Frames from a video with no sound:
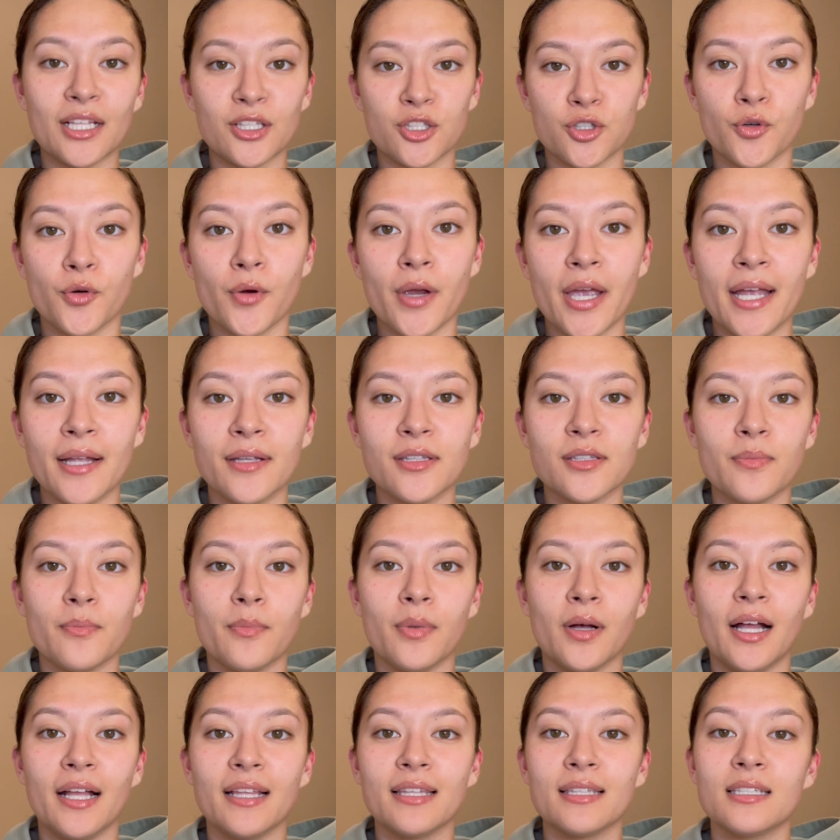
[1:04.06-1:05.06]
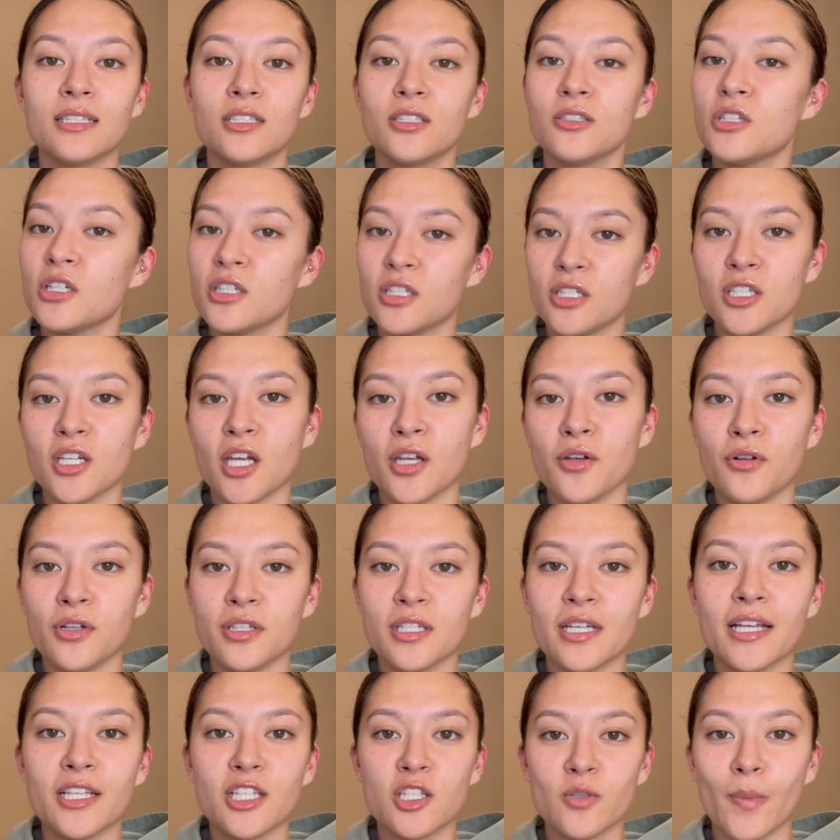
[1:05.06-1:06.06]
great, but just in general to
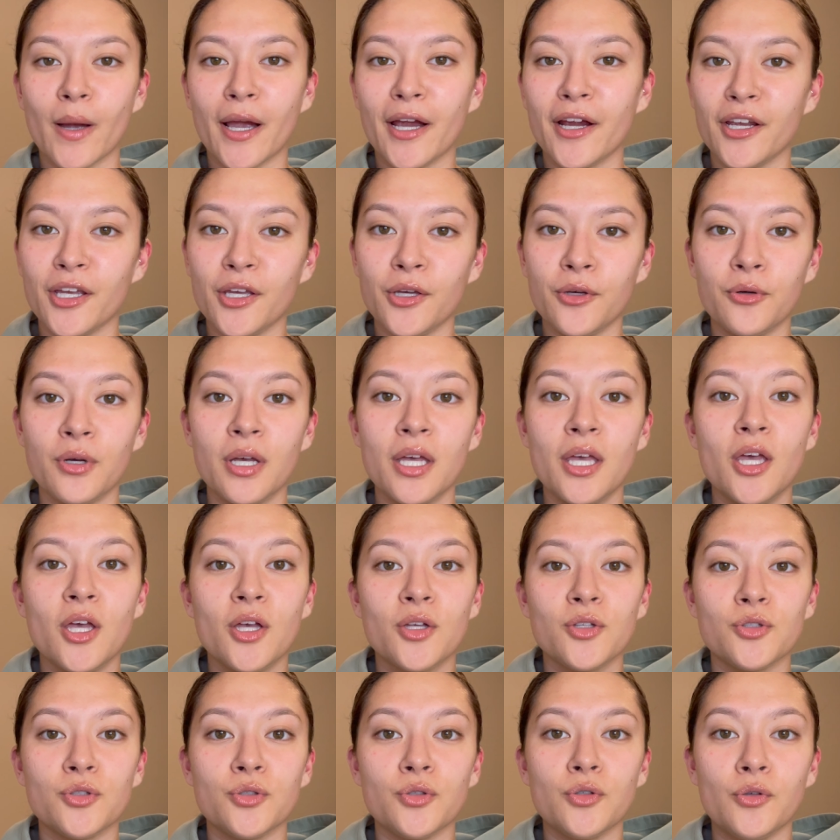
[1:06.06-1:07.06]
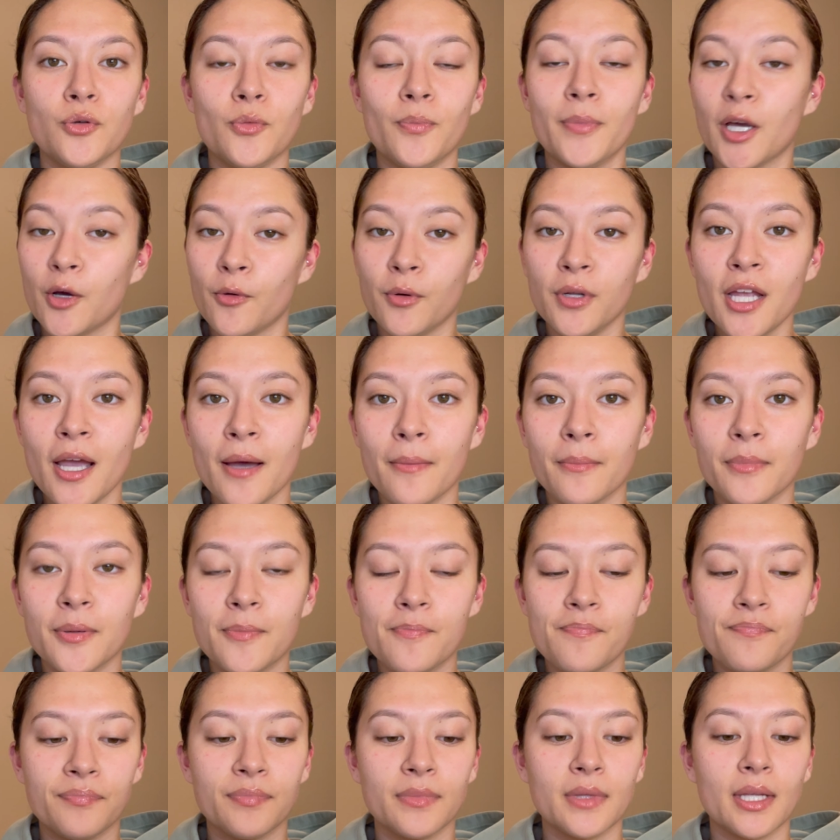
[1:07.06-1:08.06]
inspire you to pick one up.
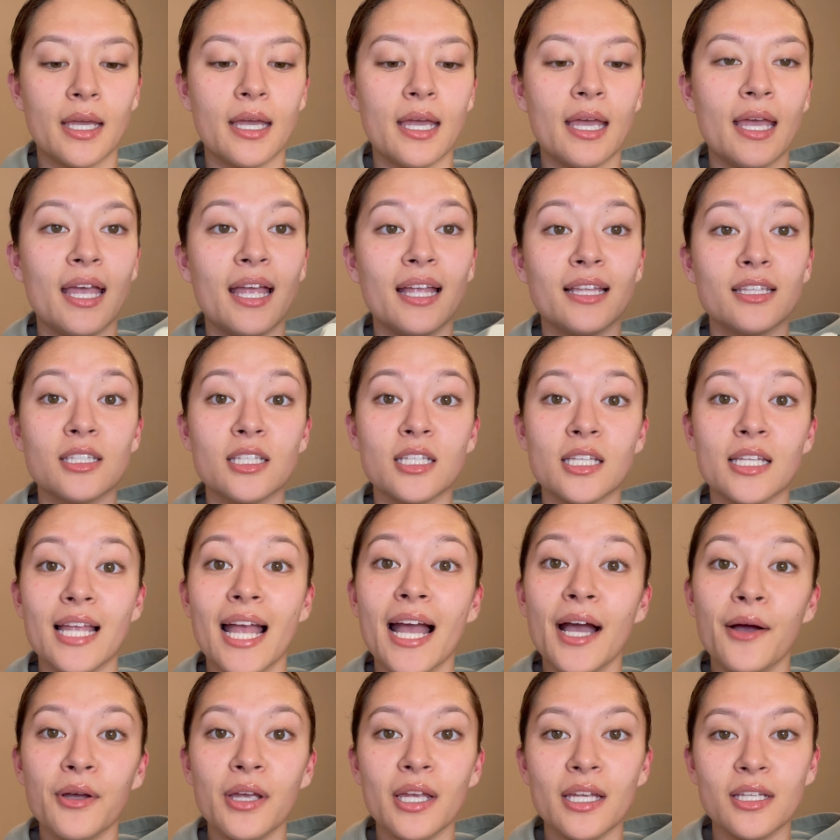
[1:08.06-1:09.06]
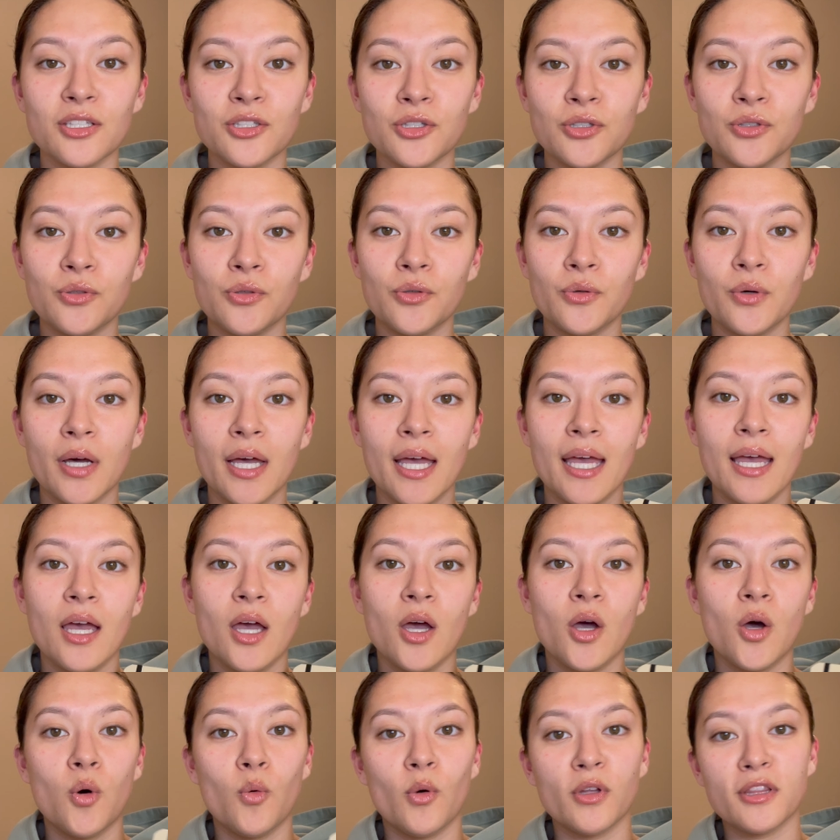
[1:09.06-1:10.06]
And to now get into
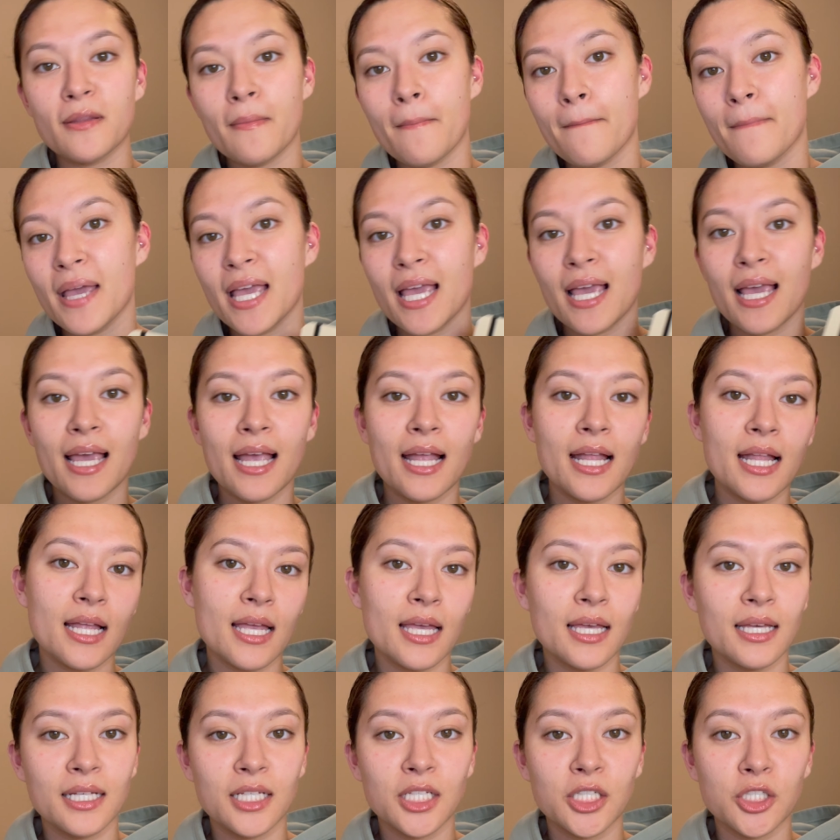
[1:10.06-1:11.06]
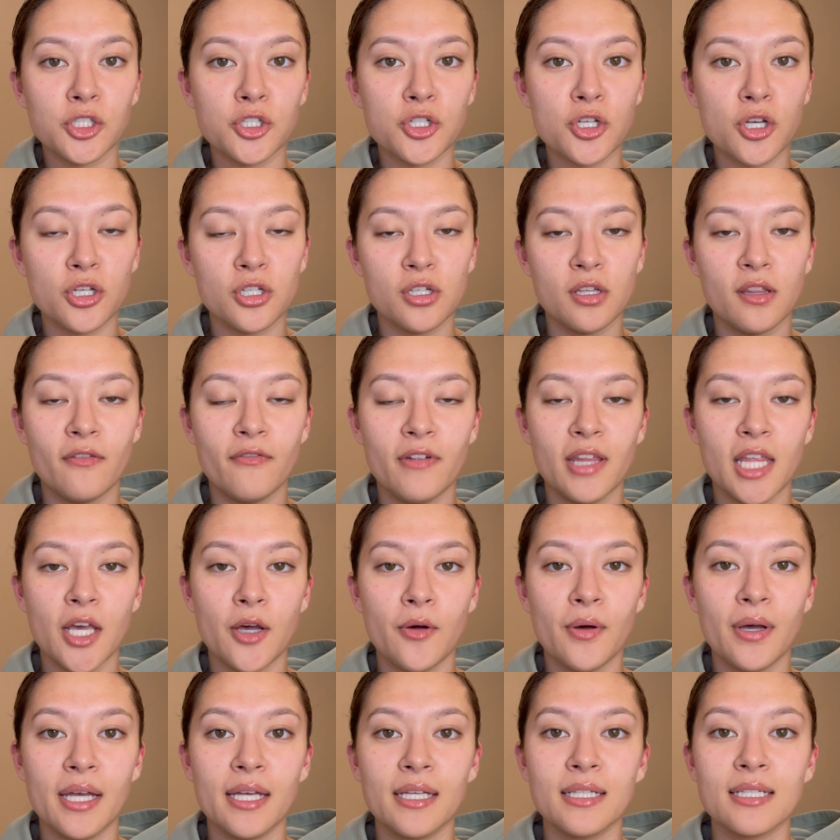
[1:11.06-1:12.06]
what the main gist of the video
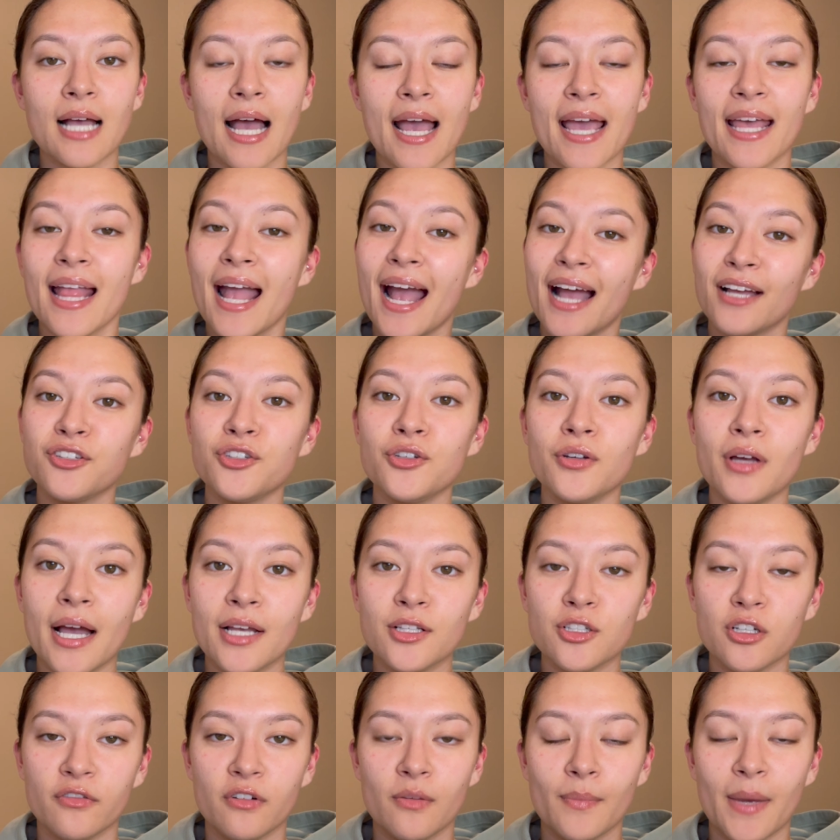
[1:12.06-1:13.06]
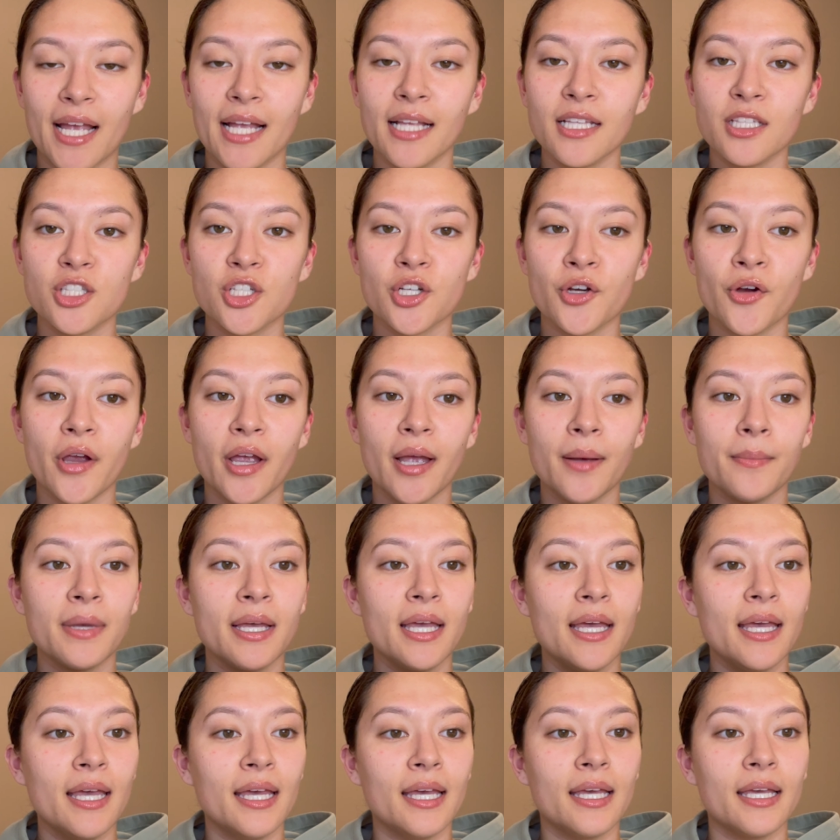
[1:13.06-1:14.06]
is, I had asked you guys over my Instagram.
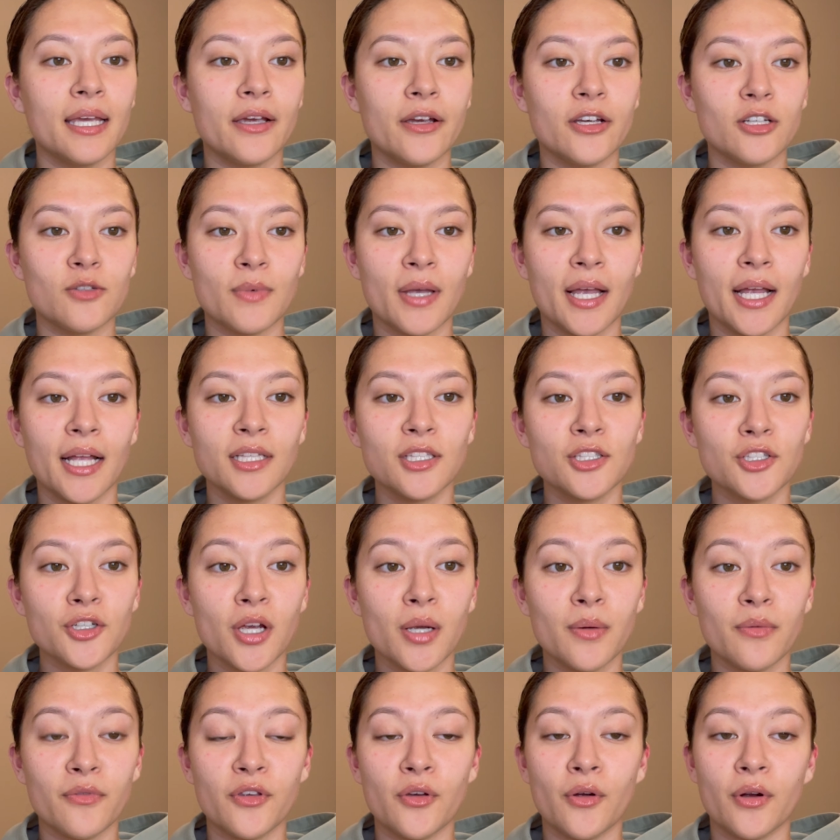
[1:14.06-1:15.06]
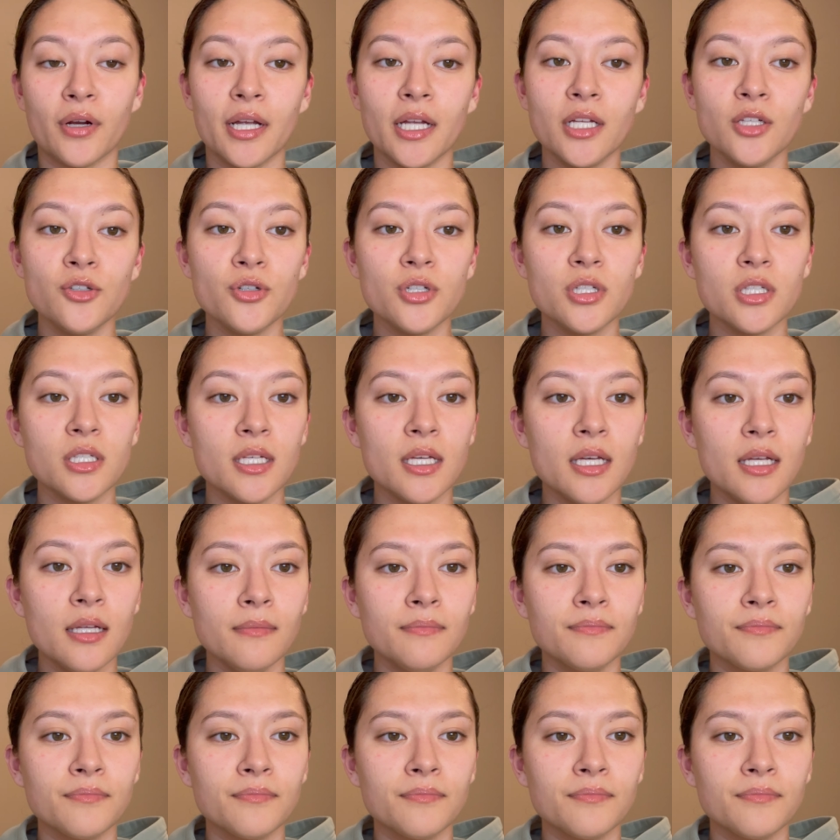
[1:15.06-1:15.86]
Here's my Instagram if you are interested.